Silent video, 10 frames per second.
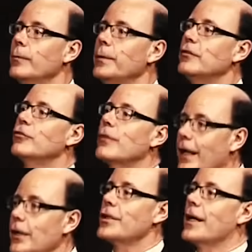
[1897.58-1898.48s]
would be
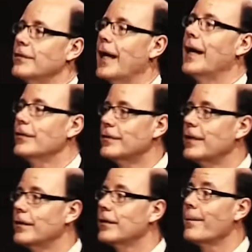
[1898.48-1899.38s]
strategizing how to
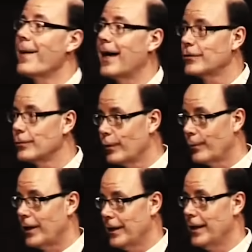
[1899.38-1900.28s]
send the maximum
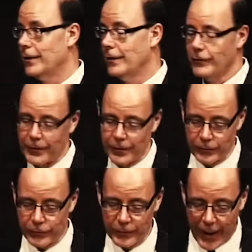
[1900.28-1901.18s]
amount ahead instead
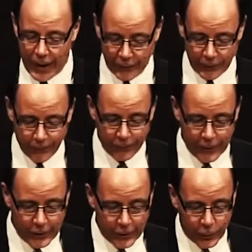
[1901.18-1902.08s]
of not.
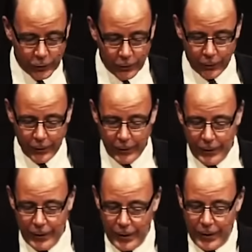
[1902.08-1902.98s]
Number two,
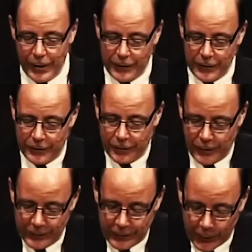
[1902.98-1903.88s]
this is a
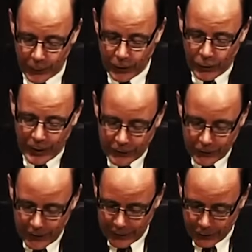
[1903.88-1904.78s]
great statement. The
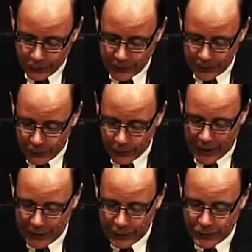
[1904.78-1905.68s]
grace that has freed us from
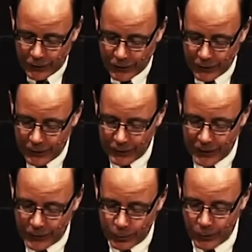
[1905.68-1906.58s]
bondage to sin is
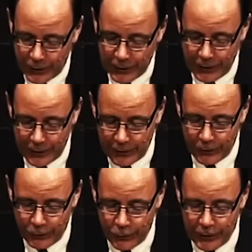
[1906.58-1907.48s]
desperately needed
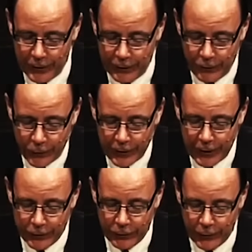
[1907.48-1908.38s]
to free, to free
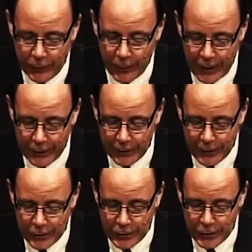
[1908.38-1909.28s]
us from the
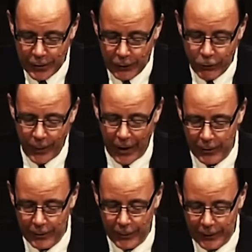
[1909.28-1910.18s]
bondage, from
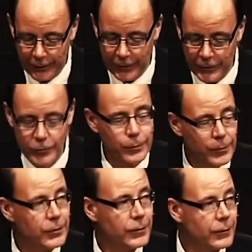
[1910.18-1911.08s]
our bondage to
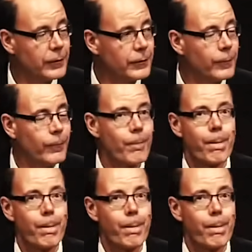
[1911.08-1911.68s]
materialism.